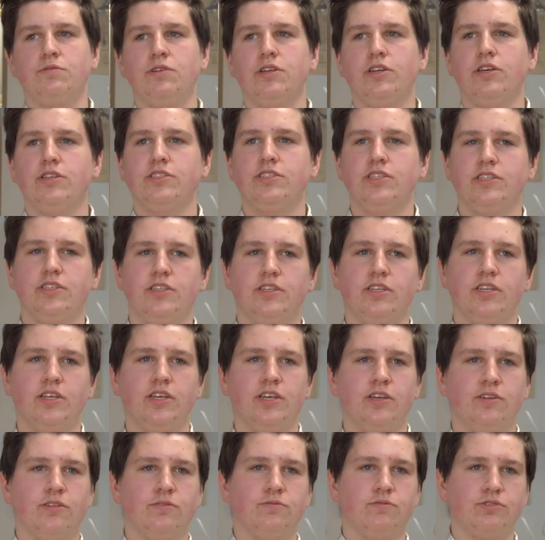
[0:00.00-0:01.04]
we looked at
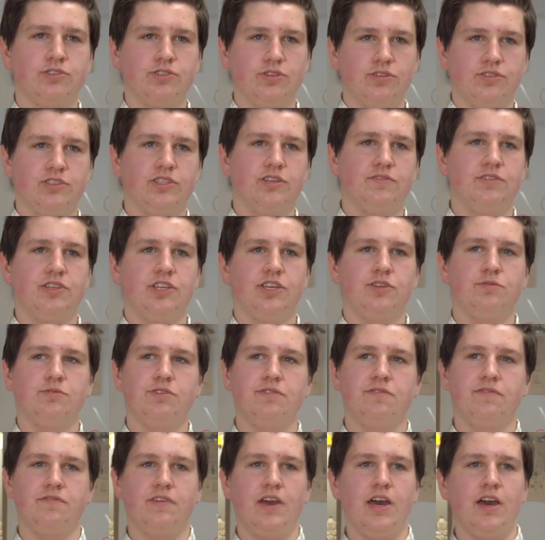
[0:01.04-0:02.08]
the results and everything, we
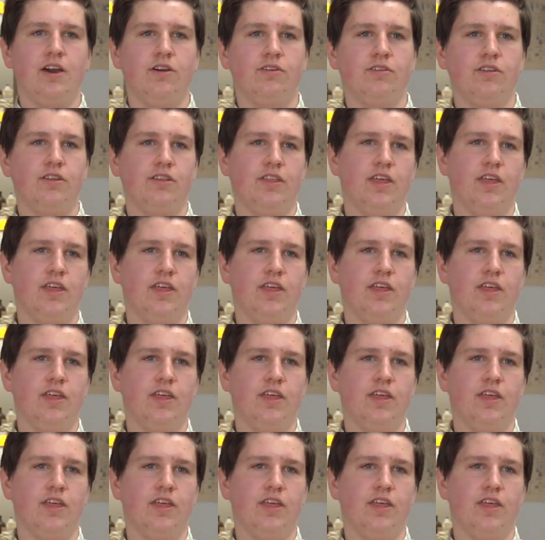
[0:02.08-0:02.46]
found